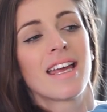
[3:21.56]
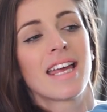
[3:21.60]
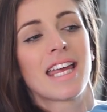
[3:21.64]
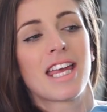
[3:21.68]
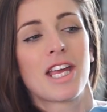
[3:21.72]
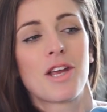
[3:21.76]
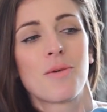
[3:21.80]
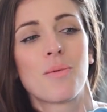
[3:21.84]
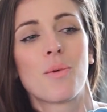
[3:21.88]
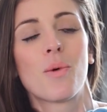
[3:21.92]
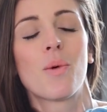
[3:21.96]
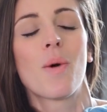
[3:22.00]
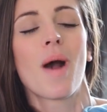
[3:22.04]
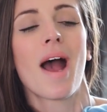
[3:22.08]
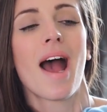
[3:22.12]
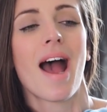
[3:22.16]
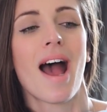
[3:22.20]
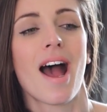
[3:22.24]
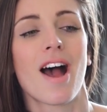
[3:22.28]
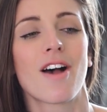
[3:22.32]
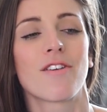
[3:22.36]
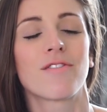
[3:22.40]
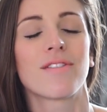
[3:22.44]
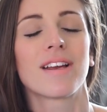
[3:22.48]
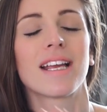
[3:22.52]
he will
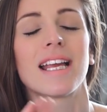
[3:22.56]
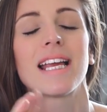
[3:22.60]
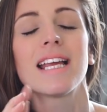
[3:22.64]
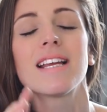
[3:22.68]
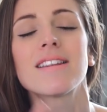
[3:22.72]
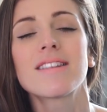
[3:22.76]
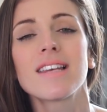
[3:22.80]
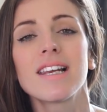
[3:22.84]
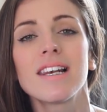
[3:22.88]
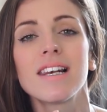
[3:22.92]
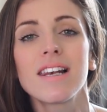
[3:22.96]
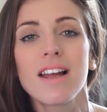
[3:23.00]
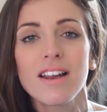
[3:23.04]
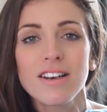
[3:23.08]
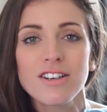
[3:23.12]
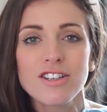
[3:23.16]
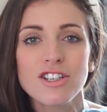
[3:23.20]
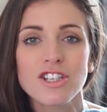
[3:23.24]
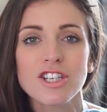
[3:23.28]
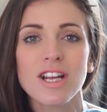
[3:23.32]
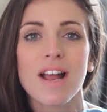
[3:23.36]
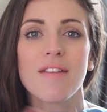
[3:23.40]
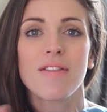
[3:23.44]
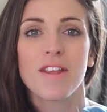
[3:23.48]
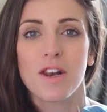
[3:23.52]
have either
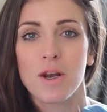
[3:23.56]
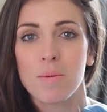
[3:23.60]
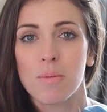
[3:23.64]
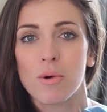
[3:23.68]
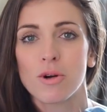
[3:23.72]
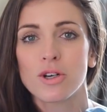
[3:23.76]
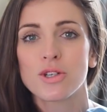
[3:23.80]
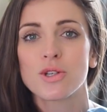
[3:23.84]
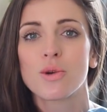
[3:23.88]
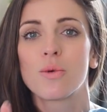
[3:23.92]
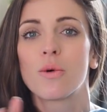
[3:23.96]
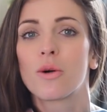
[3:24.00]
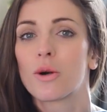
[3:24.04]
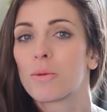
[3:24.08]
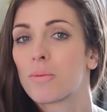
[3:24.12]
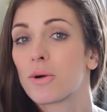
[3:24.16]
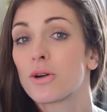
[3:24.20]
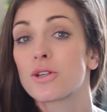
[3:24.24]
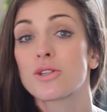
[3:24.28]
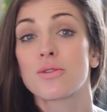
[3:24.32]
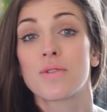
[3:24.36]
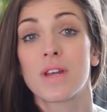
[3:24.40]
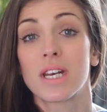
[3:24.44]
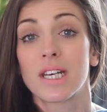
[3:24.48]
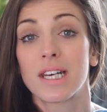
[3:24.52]
lunch and then a bottle, or a
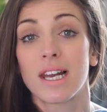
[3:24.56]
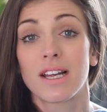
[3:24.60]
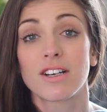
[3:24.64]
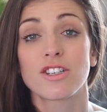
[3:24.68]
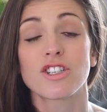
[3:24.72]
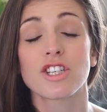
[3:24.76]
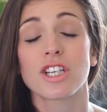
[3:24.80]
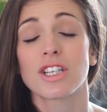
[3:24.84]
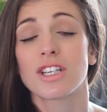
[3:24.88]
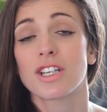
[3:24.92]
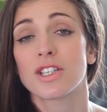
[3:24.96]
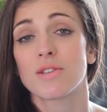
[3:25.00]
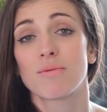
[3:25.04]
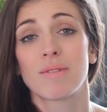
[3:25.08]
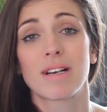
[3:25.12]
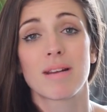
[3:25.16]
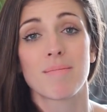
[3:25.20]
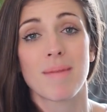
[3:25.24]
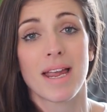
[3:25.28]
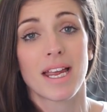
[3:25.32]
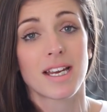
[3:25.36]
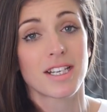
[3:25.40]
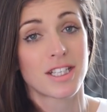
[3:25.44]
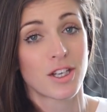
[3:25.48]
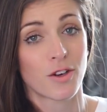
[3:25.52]
bottle then lunch. It doesn't really
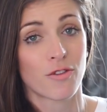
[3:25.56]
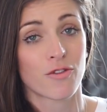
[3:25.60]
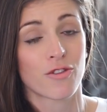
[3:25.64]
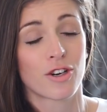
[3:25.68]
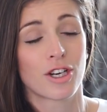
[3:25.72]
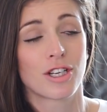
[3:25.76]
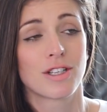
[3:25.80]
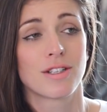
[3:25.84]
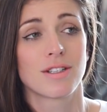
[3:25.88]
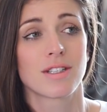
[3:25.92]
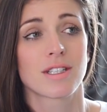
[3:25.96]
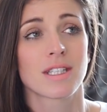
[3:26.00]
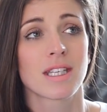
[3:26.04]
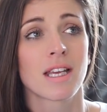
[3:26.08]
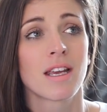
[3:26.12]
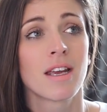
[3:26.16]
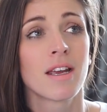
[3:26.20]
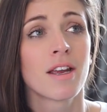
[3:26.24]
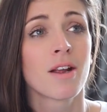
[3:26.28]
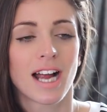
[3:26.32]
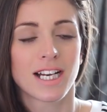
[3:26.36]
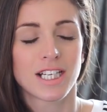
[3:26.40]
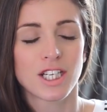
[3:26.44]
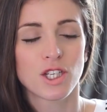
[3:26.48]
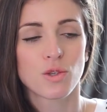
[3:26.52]
make a difference.
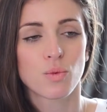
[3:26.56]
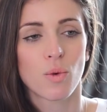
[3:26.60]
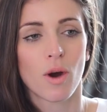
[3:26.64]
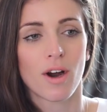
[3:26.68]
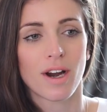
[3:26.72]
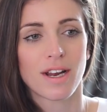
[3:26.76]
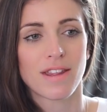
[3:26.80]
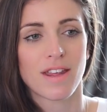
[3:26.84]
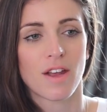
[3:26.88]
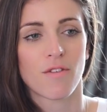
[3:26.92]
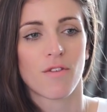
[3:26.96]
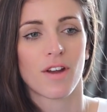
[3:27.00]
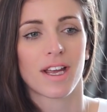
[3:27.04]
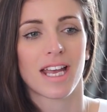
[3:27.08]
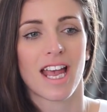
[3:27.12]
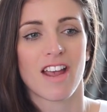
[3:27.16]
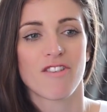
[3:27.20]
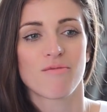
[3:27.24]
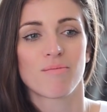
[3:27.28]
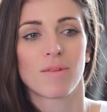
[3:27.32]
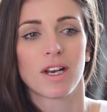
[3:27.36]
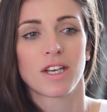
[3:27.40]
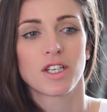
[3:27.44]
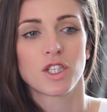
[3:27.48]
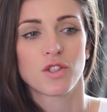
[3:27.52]
I did worry that if I
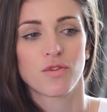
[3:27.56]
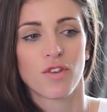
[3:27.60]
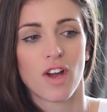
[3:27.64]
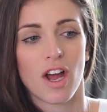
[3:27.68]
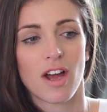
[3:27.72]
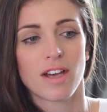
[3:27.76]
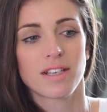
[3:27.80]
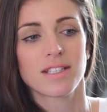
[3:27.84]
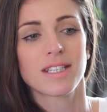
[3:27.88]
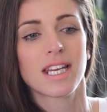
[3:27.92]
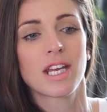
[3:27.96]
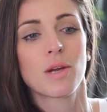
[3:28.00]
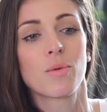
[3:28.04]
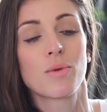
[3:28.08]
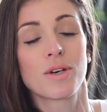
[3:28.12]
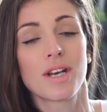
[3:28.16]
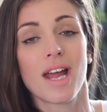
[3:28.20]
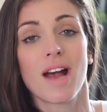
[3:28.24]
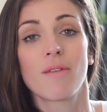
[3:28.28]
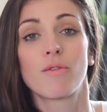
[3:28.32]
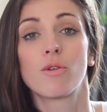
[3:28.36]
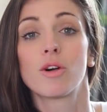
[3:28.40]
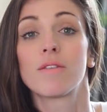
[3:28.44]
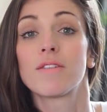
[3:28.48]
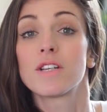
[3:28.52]
gave him lunch first, he
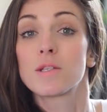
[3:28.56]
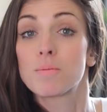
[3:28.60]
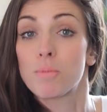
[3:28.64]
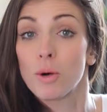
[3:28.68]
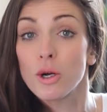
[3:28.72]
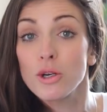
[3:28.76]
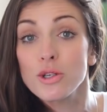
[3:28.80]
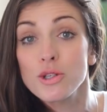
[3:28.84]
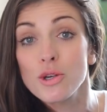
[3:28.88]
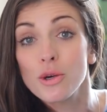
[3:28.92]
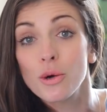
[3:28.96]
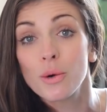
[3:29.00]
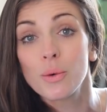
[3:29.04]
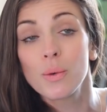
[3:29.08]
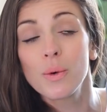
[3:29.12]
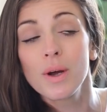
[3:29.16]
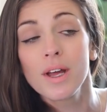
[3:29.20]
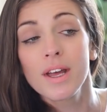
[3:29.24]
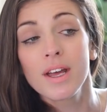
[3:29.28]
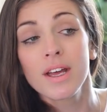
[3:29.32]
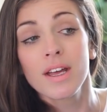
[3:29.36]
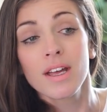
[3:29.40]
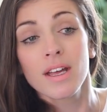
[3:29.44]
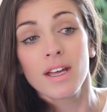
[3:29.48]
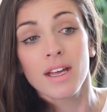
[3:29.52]
wouldn't have all of his bottle,
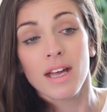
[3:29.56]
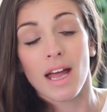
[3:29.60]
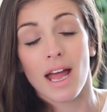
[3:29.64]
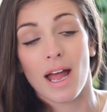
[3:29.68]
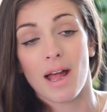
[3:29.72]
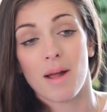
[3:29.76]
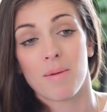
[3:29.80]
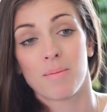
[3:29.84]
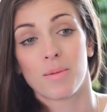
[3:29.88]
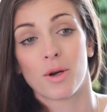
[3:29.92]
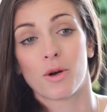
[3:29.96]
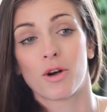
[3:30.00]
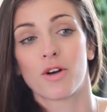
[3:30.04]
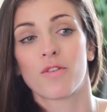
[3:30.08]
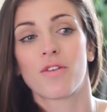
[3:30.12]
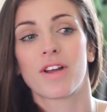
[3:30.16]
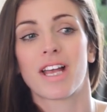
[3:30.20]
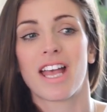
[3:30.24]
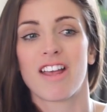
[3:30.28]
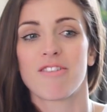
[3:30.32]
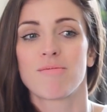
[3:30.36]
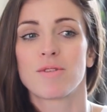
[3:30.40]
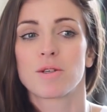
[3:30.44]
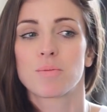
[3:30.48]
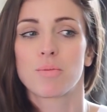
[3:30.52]
or if I
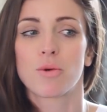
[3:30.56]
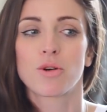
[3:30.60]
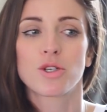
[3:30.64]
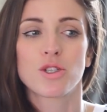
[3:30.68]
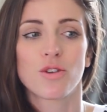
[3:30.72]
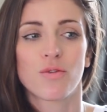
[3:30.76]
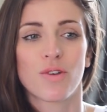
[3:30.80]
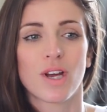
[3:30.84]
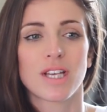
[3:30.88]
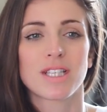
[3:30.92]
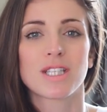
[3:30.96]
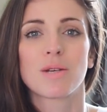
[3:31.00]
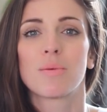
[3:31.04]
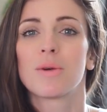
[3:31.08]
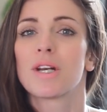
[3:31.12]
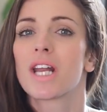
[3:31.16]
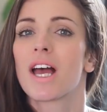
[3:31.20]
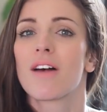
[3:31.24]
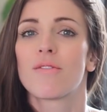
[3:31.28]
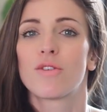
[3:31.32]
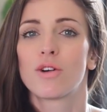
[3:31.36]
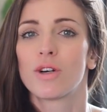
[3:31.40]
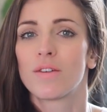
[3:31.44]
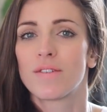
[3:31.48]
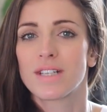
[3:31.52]
gave him his bottle first, he
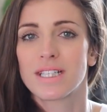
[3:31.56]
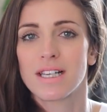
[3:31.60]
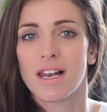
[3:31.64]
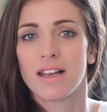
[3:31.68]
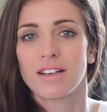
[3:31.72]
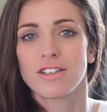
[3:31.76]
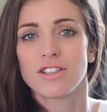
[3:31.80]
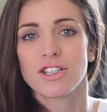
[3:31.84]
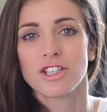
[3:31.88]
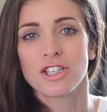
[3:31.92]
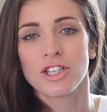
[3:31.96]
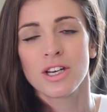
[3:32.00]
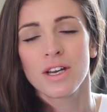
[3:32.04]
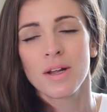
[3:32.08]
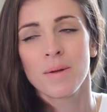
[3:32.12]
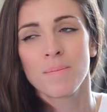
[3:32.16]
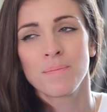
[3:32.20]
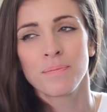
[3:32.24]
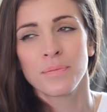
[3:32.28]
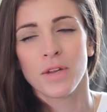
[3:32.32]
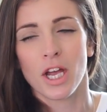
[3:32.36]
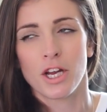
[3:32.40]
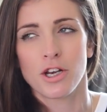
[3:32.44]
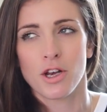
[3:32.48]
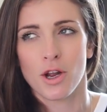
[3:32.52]
wouldn't have all of his lunch.
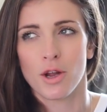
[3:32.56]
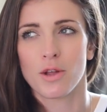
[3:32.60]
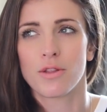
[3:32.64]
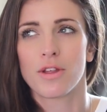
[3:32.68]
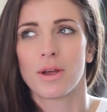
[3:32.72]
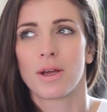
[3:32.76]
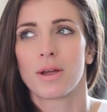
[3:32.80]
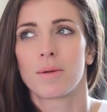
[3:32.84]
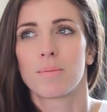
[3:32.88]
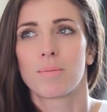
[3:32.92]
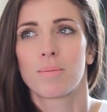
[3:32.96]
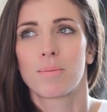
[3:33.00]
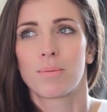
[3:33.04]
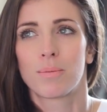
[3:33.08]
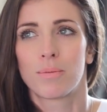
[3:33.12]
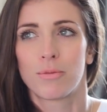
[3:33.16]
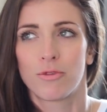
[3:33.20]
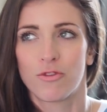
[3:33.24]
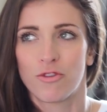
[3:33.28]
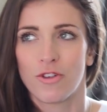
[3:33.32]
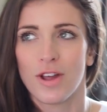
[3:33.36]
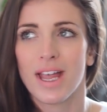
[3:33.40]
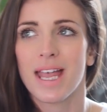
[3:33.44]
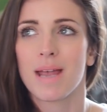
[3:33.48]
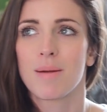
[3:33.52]
I know that
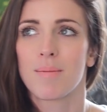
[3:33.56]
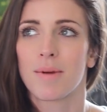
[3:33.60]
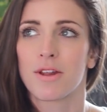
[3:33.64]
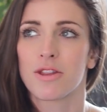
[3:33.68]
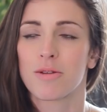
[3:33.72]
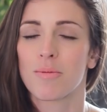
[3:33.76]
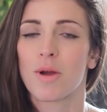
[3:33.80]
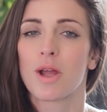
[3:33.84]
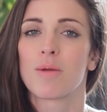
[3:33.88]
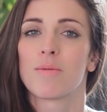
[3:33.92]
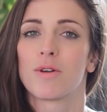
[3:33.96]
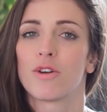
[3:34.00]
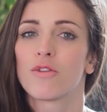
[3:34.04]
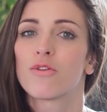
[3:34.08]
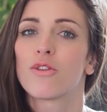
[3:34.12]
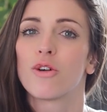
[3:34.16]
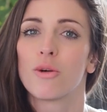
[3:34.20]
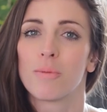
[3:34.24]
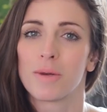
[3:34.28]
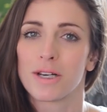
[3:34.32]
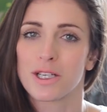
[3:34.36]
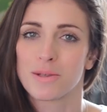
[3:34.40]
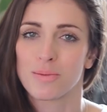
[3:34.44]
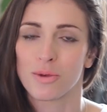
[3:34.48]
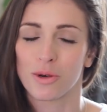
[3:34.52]
for him at the moment,
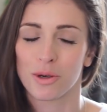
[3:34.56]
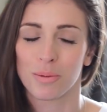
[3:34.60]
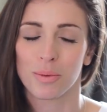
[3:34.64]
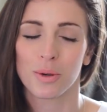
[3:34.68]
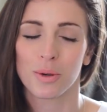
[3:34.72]
formula is more